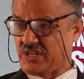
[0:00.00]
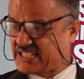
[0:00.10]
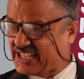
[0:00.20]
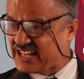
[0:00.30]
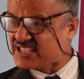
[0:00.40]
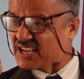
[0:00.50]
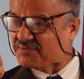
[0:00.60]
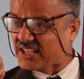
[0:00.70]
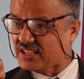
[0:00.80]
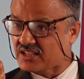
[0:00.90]
a skill is
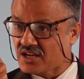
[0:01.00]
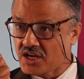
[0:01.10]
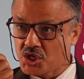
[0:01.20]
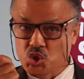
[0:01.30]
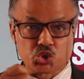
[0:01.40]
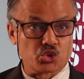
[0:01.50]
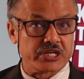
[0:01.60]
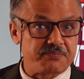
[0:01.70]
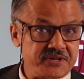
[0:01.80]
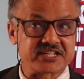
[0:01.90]
something you do
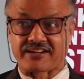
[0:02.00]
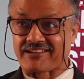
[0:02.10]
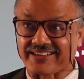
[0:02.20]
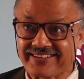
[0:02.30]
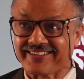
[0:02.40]
repeatedly